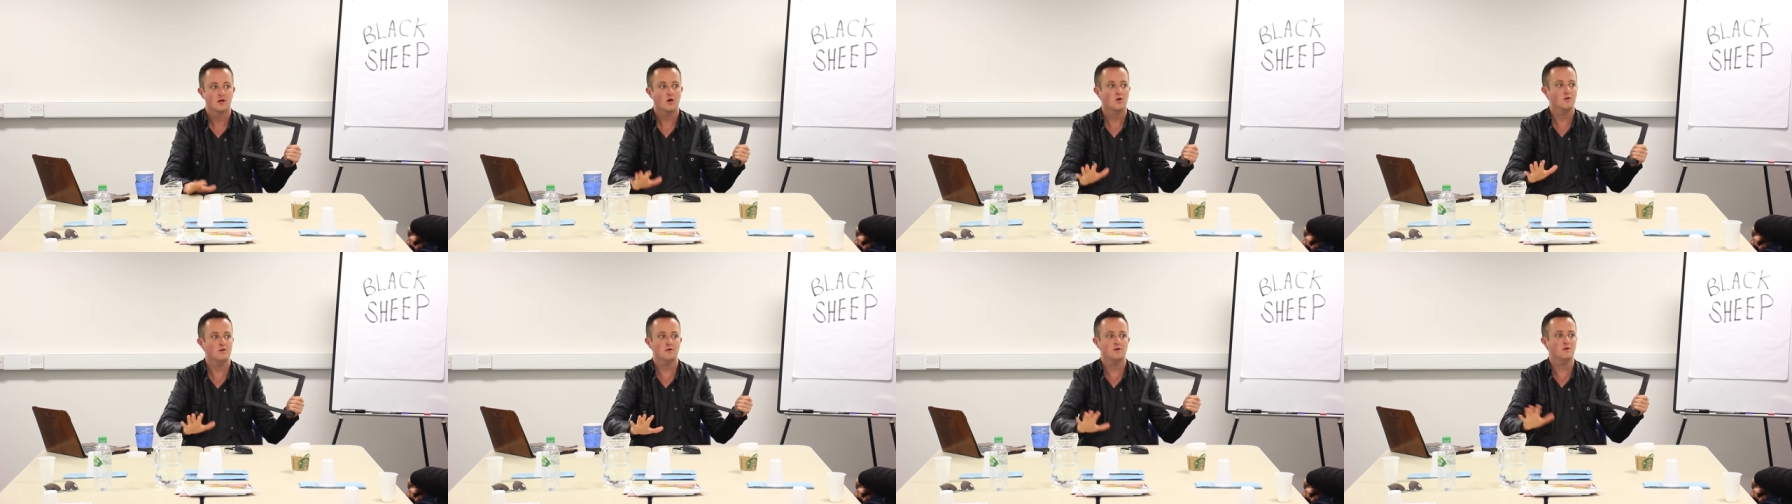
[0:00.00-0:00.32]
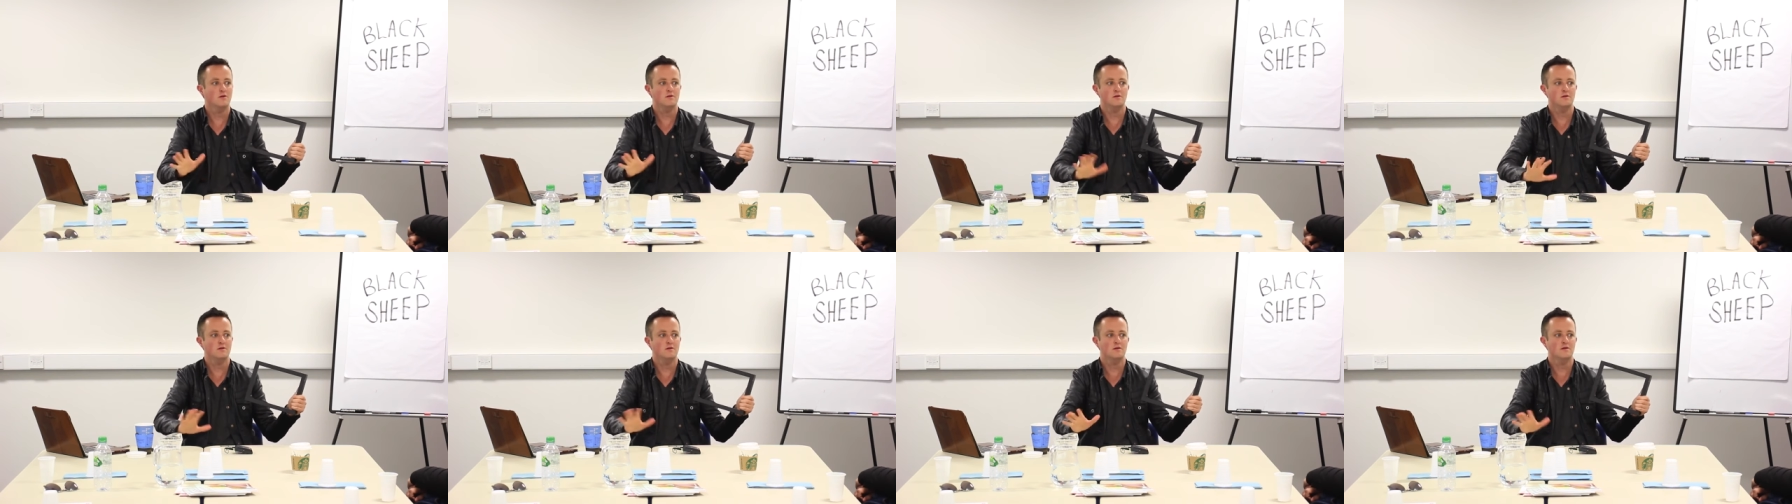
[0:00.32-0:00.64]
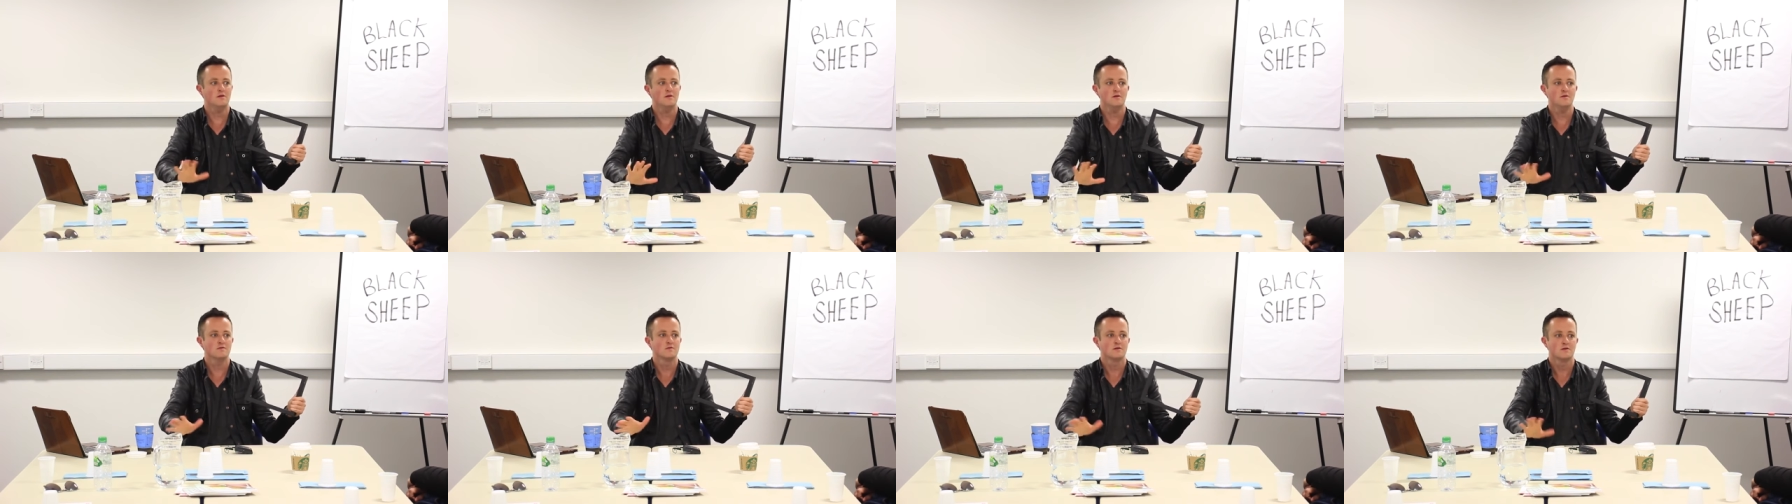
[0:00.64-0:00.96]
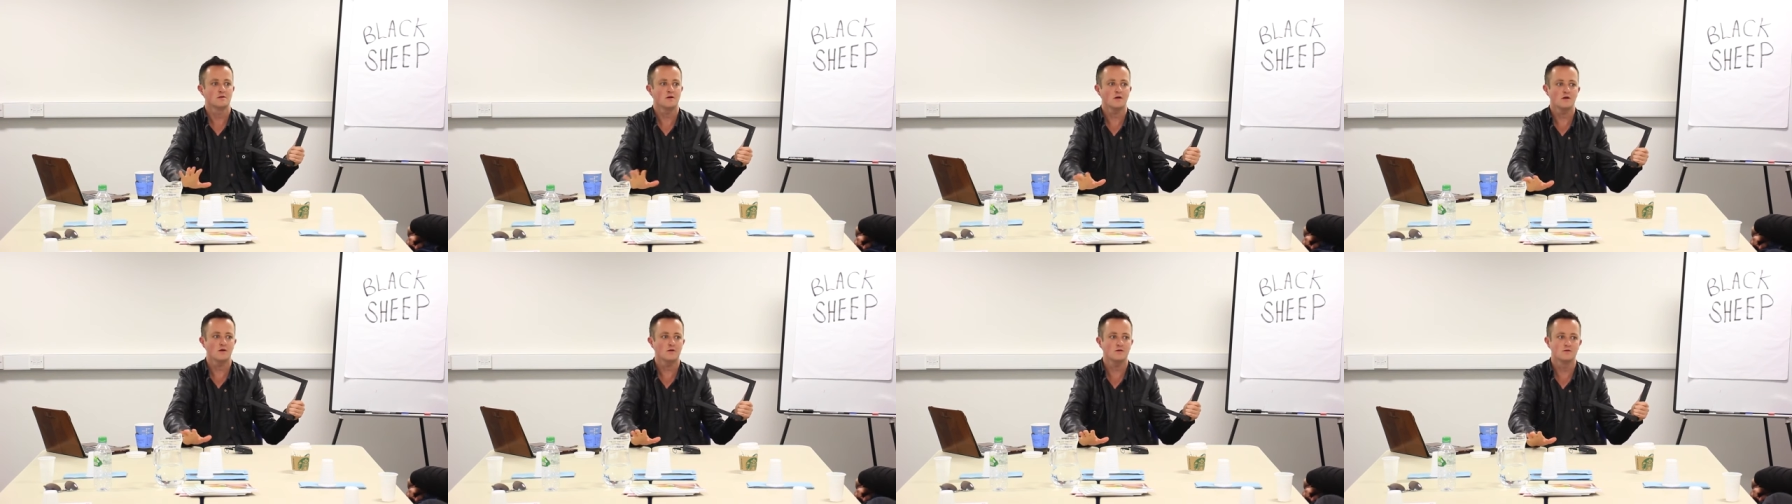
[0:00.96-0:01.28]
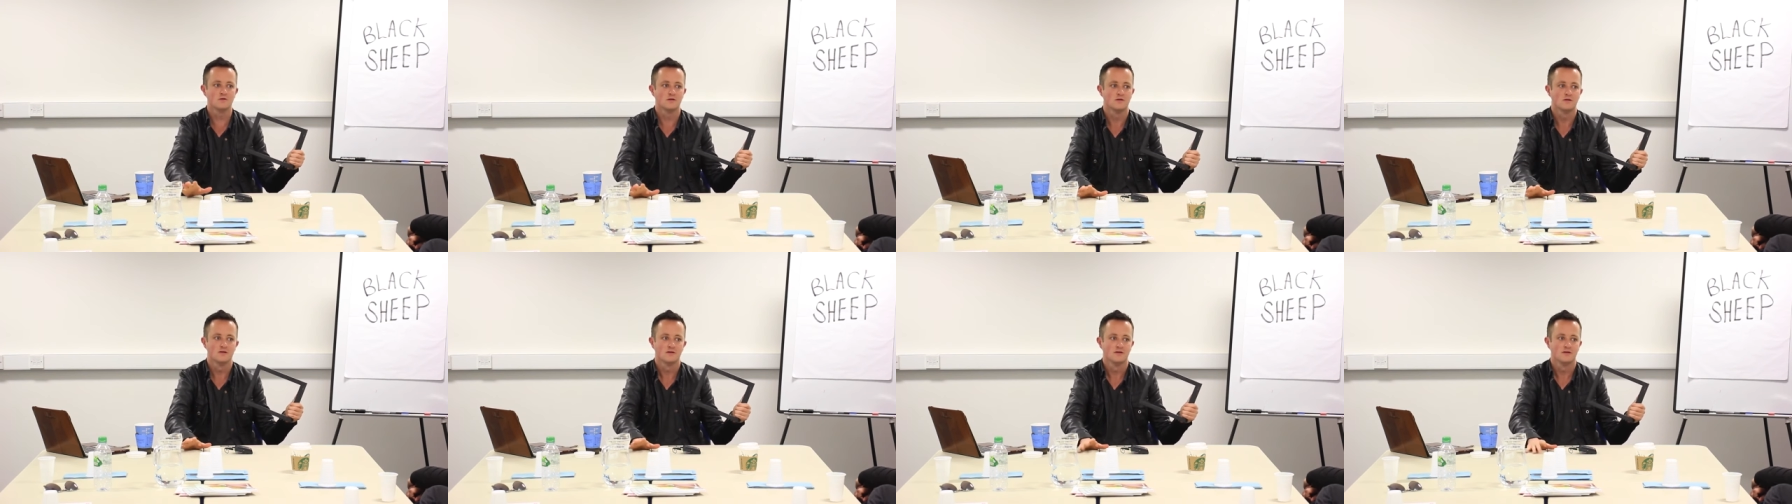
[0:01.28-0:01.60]
no, no, no, no, no, no,
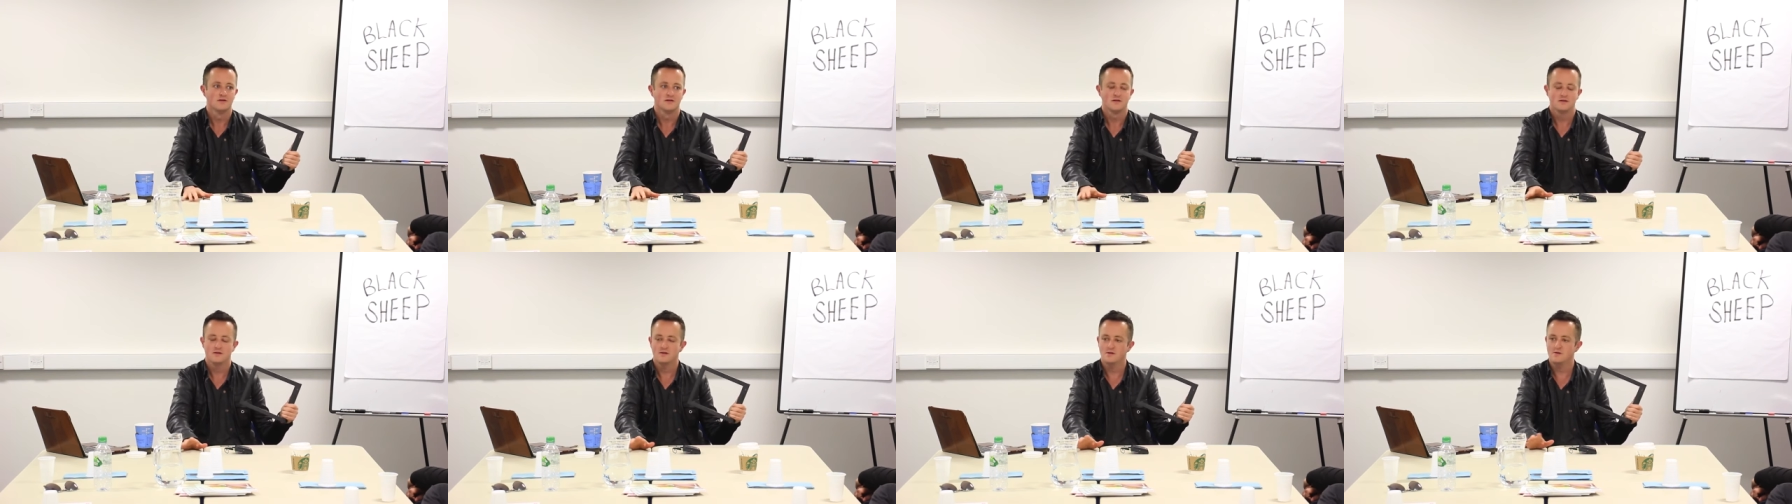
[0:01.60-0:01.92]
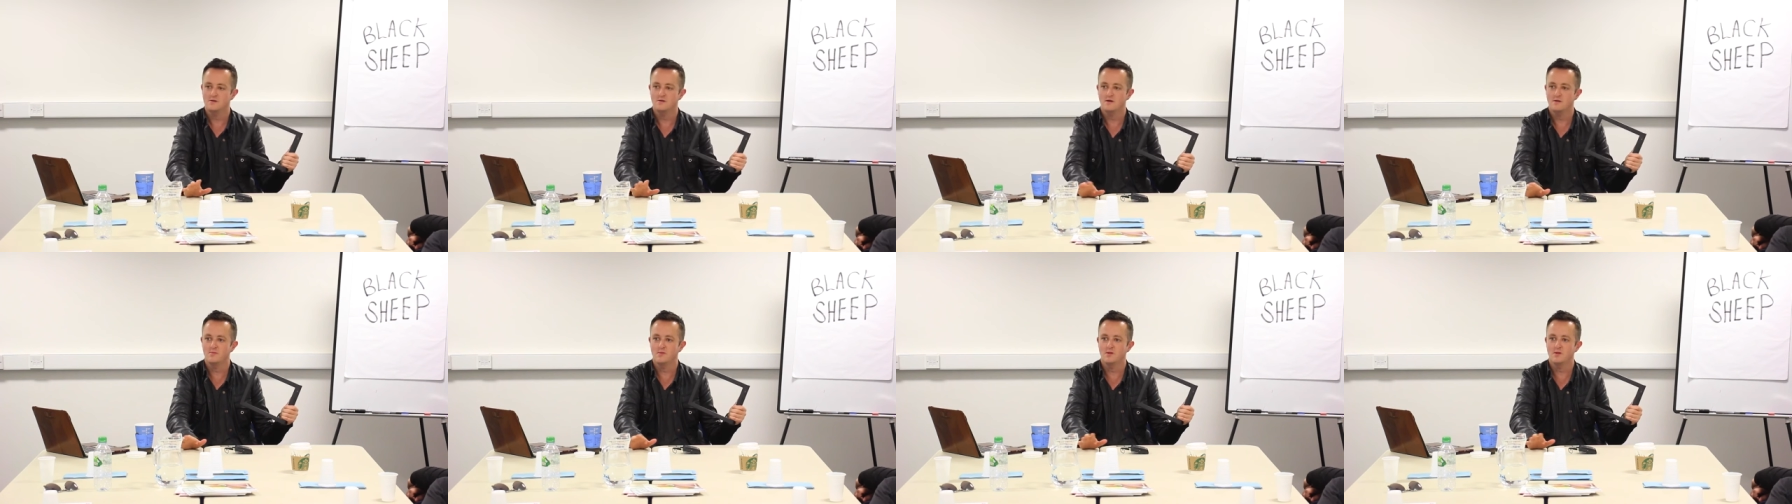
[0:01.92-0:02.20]
no, no,